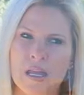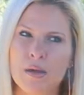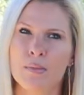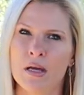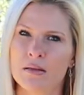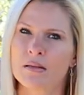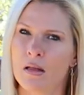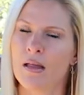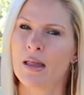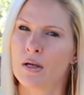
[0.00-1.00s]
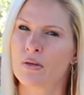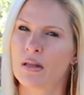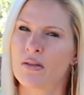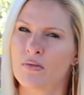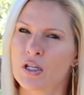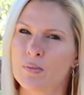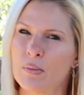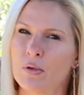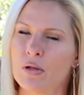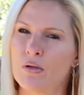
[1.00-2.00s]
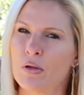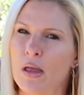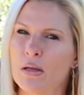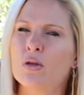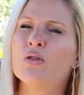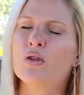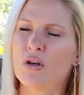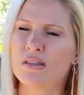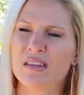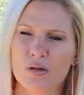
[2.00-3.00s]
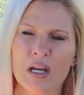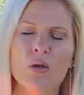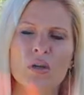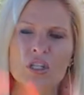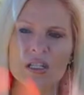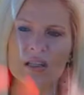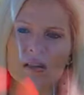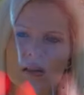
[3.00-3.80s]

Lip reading: they eat meals a lot later than the French people do. And you're like, Hugo, t'es de quelle origine?